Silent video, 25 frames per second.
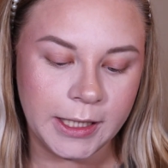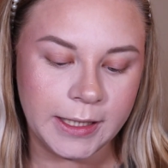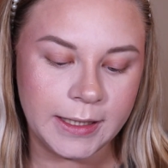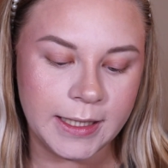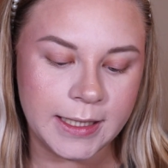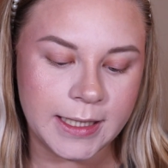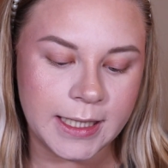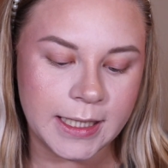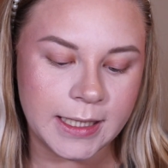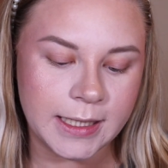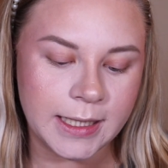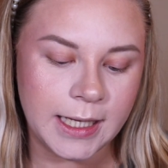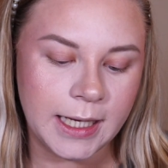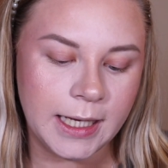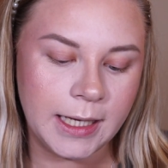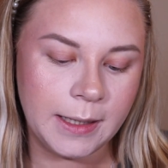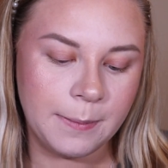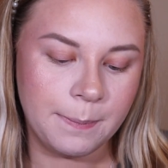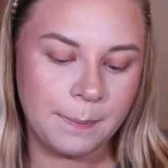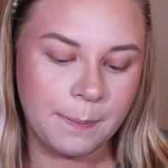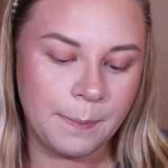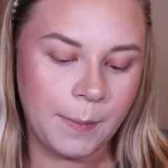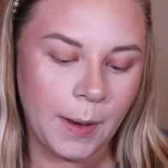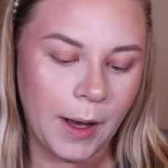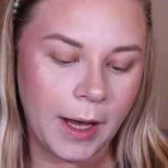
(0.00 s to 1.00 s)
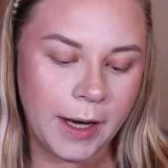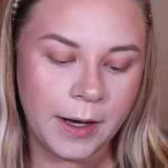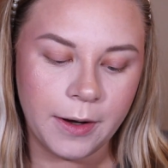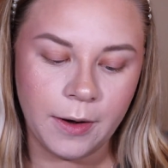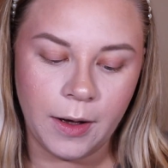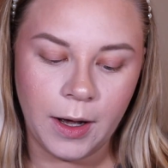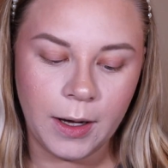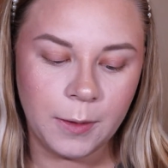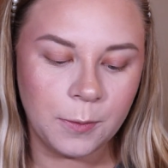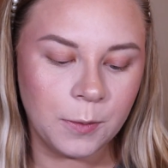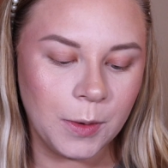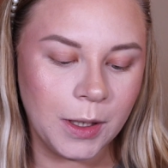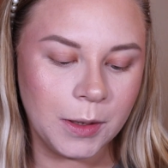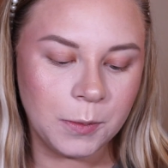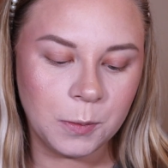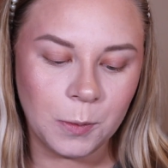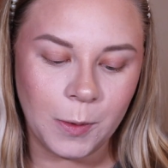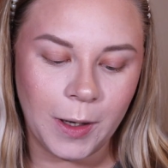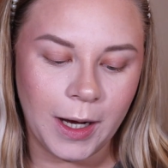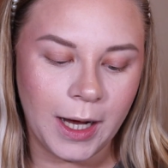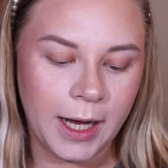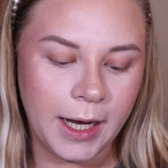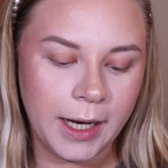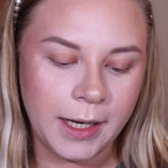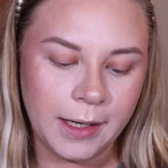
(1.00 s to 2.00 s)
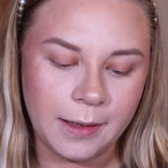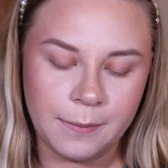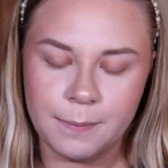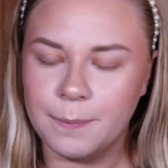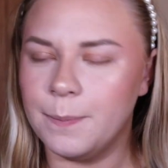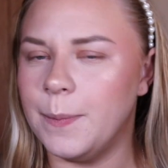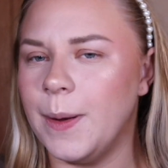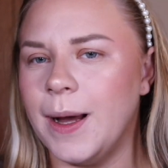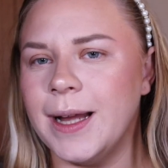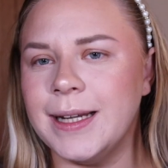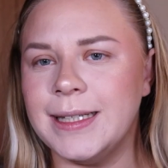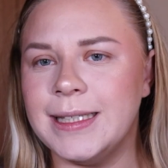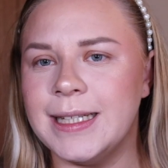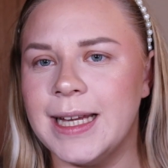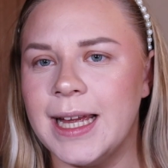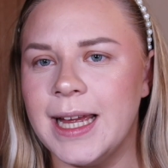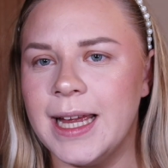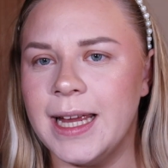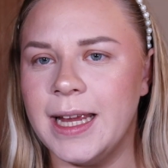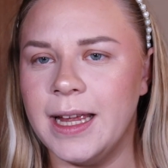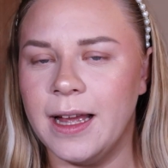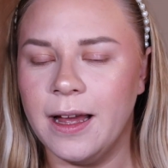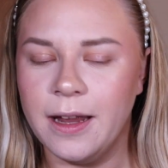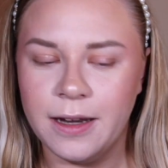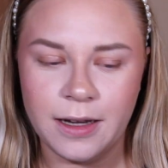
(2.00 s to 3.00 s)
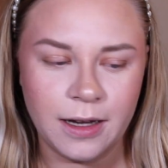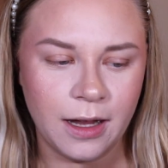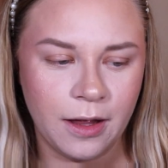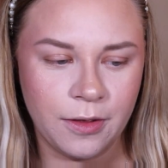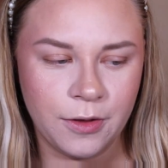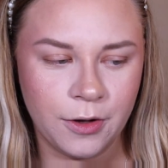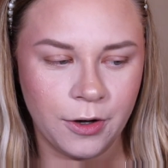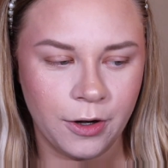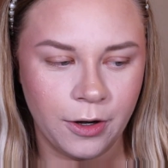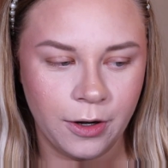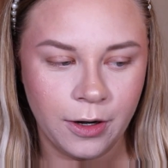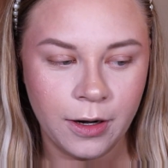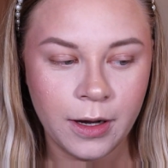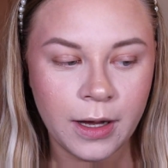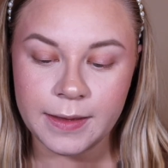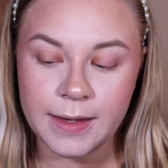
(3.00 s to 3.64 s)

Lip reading: and this is the By Night One Way, By Day Another.